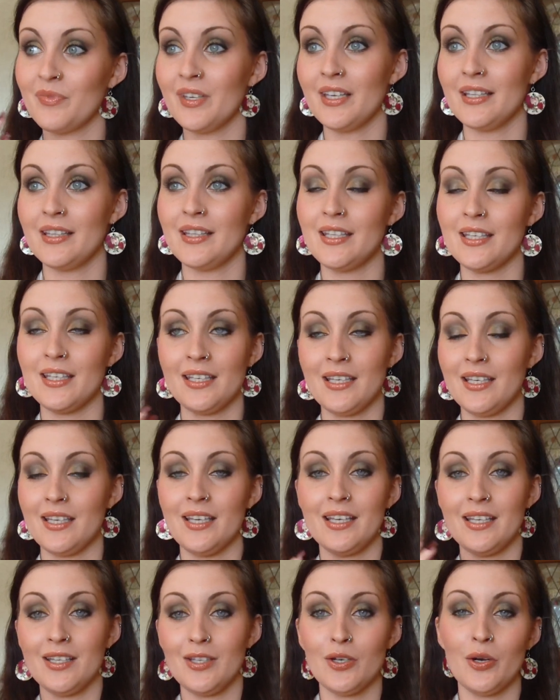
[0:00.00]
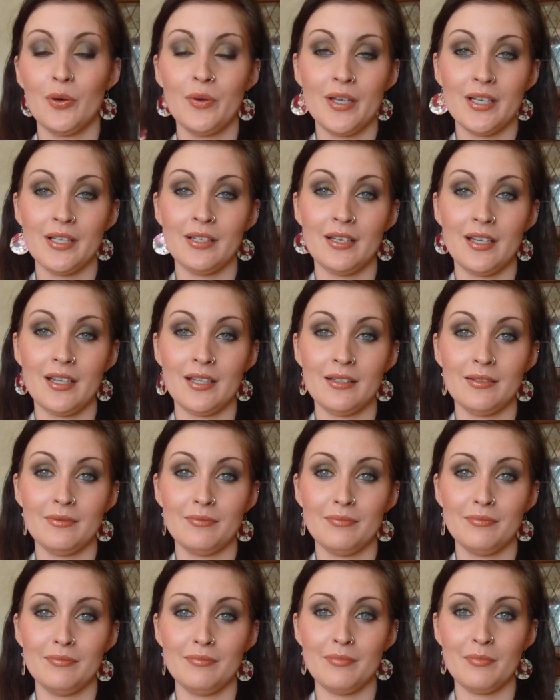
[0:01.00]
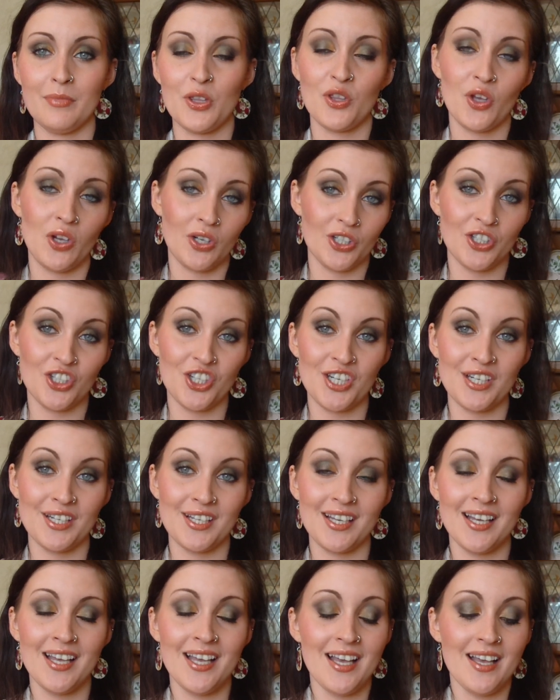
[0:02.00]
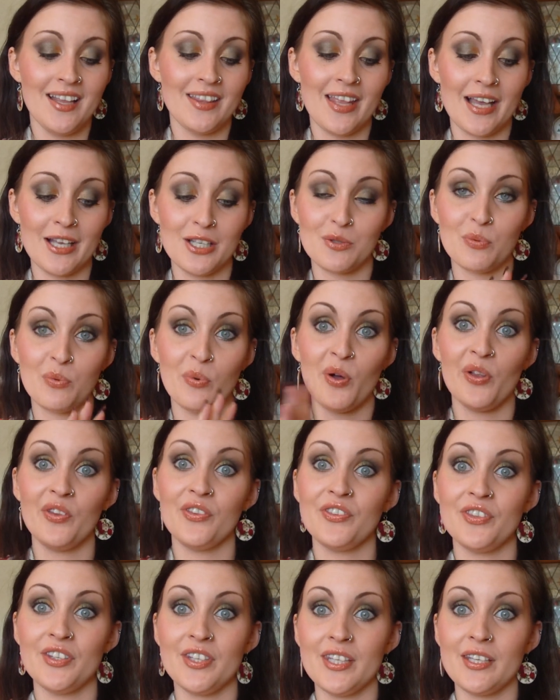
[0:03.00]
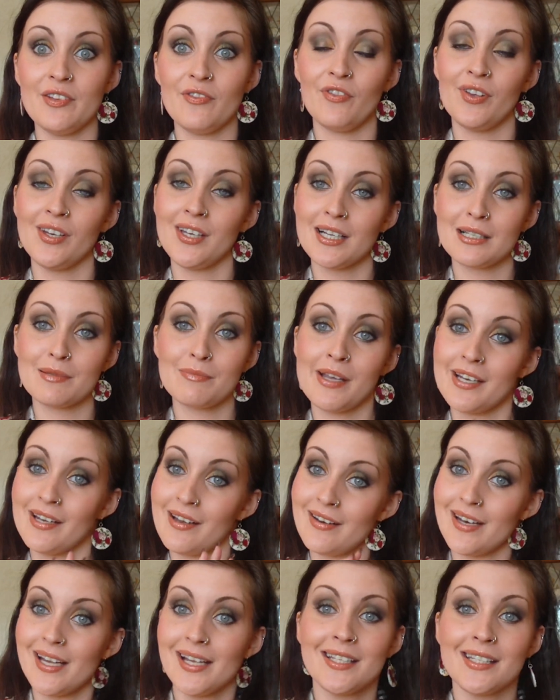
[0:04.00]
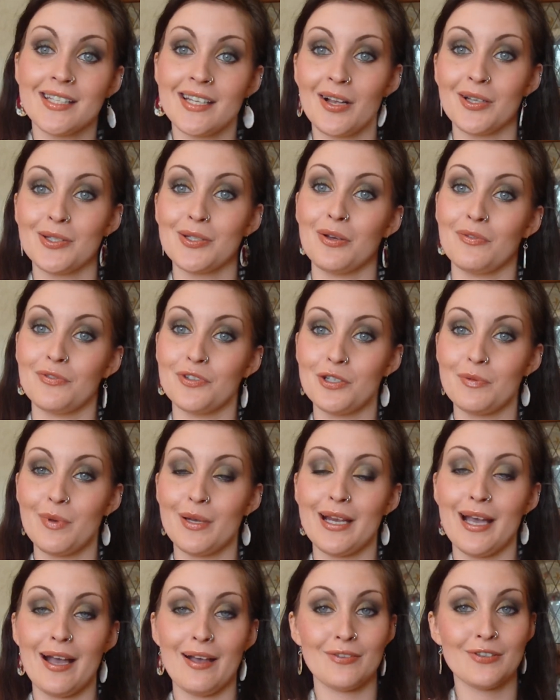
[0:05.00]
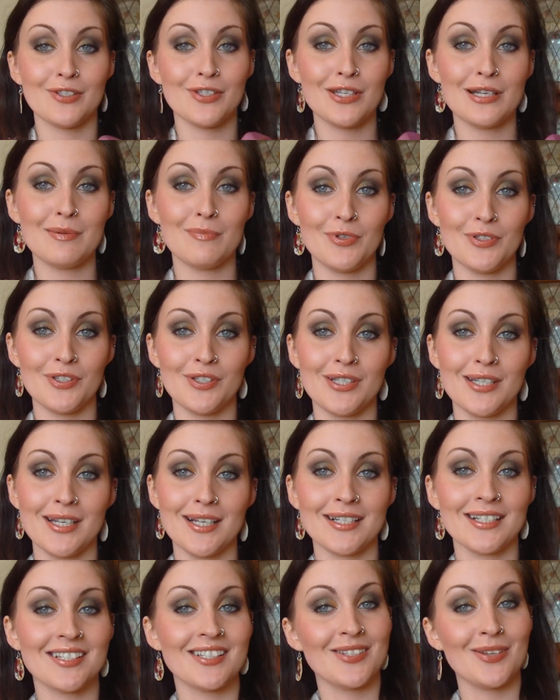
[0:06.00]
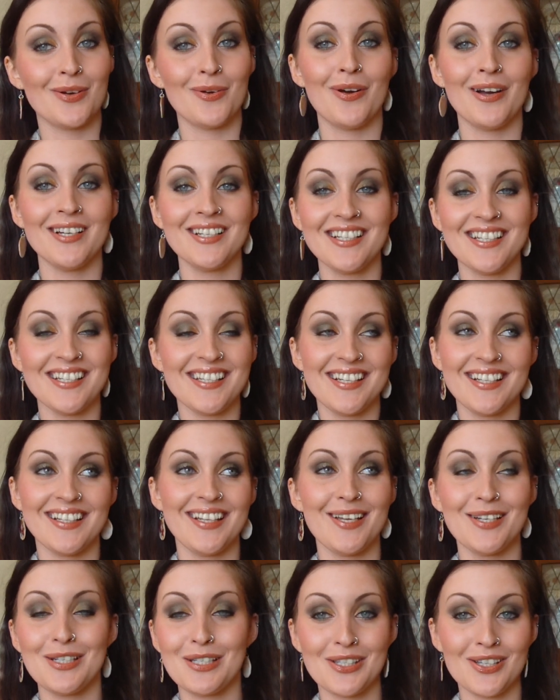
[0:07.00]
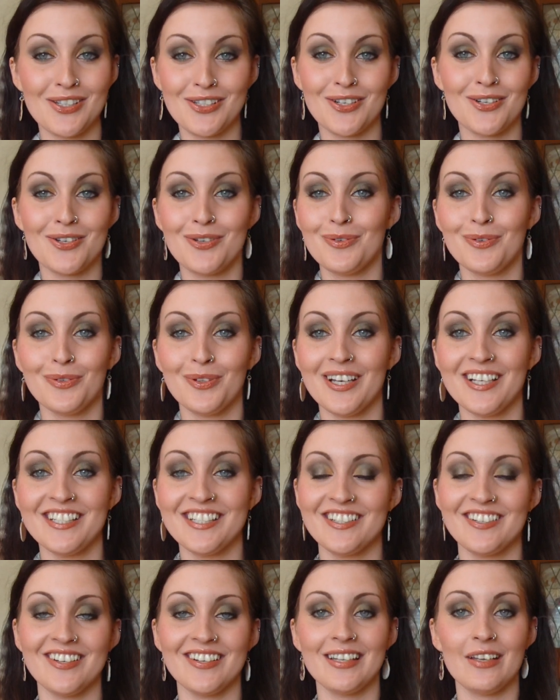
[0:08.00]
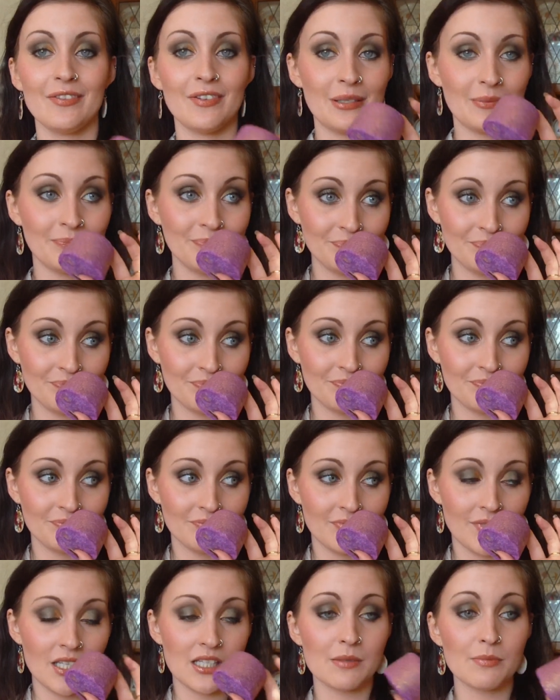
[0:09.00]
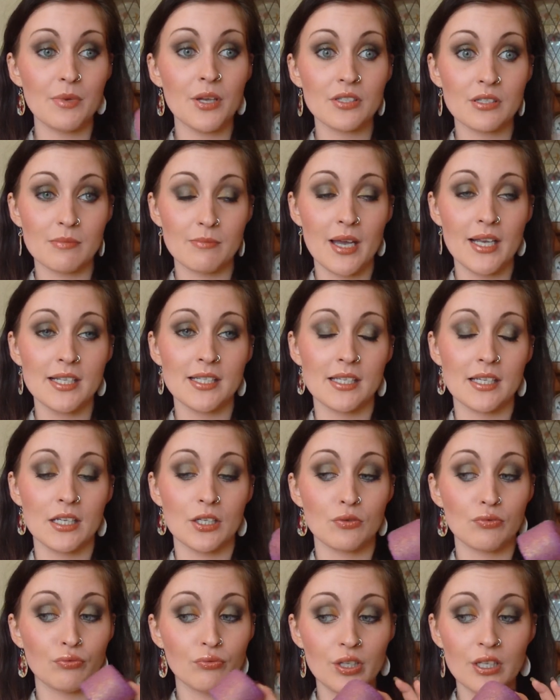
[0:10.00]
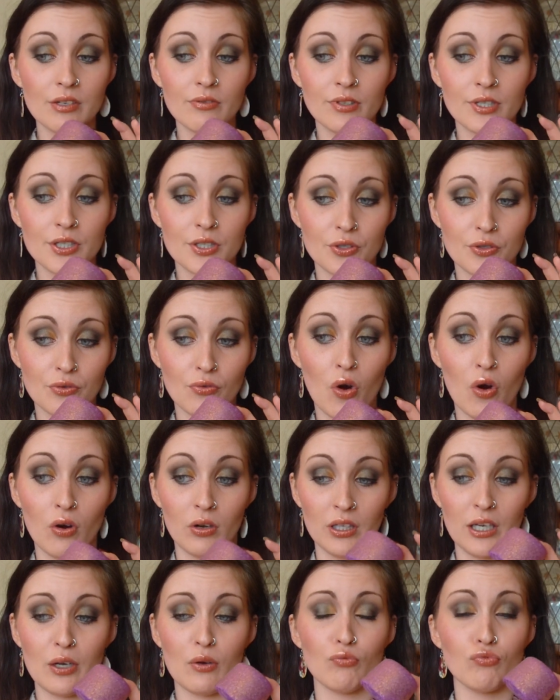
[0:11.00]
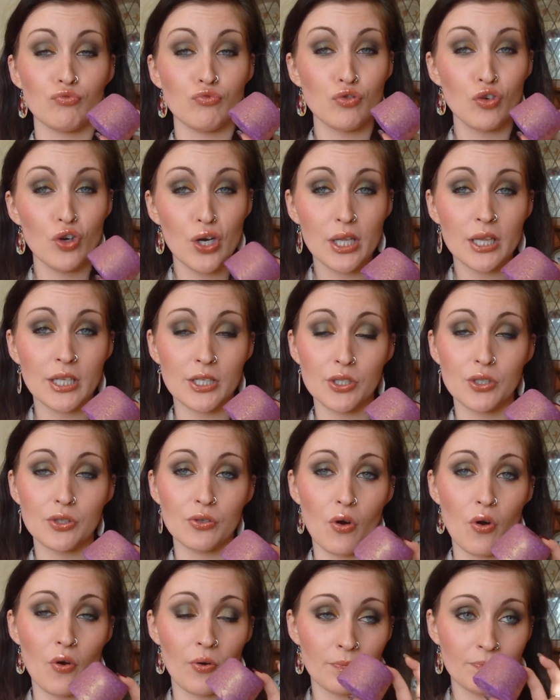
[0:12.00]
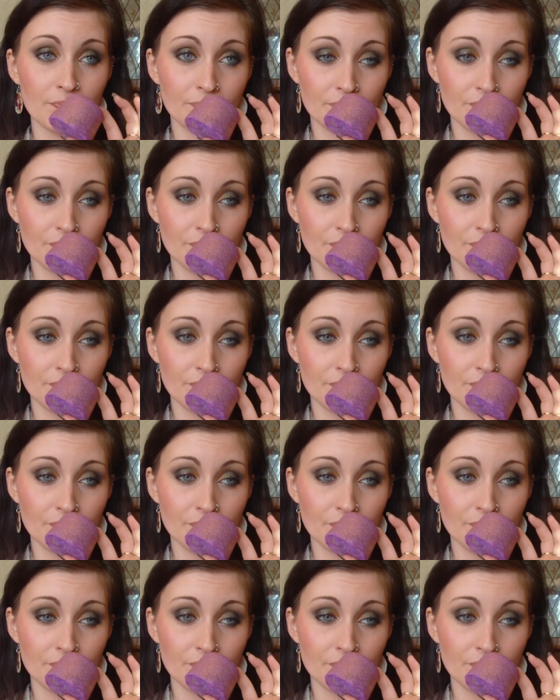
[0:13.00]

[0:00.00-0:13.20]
in the, you know, in mythology, that's what the Phoenix made her nest out of. She made it out of cinnamon sticks. So I just think that is such a cool idea. I love it. It smells amazing. It's really, really strong, like really strong.